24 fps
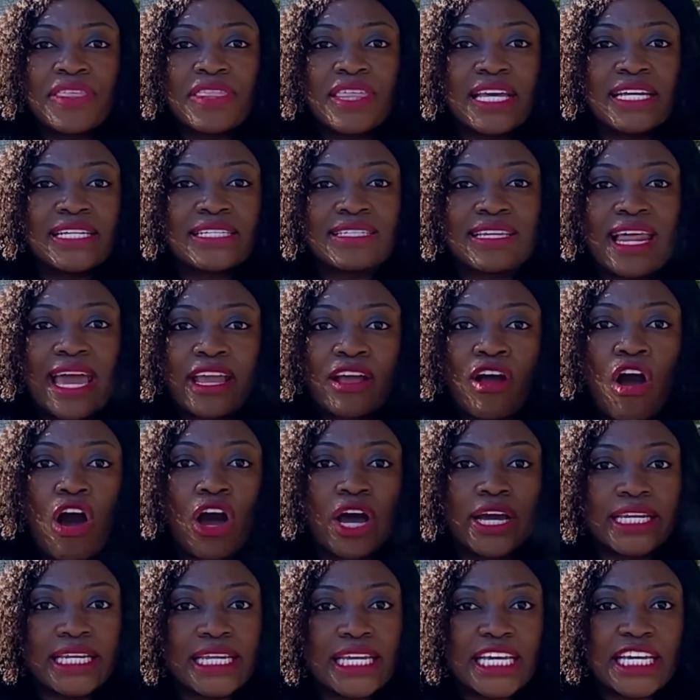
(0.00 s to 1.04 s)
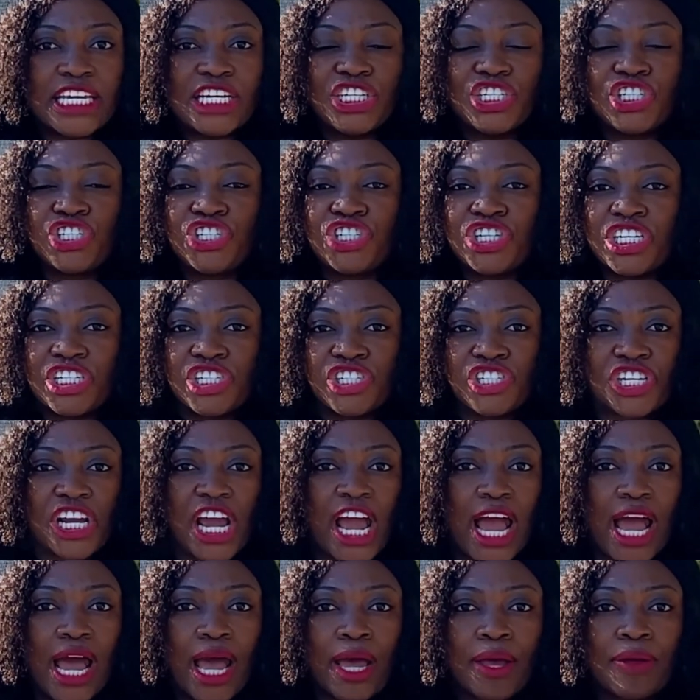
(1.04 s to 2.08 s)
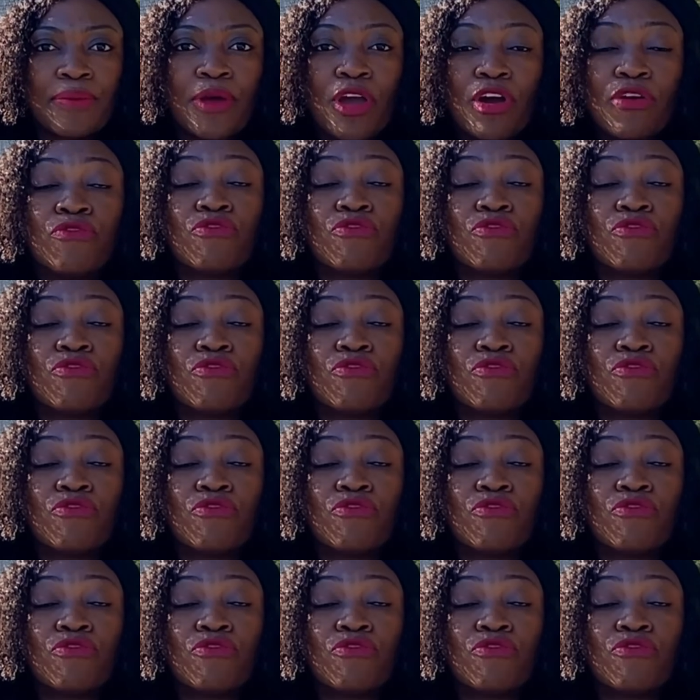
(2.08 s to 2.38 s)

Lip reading: Things like honey, ginger,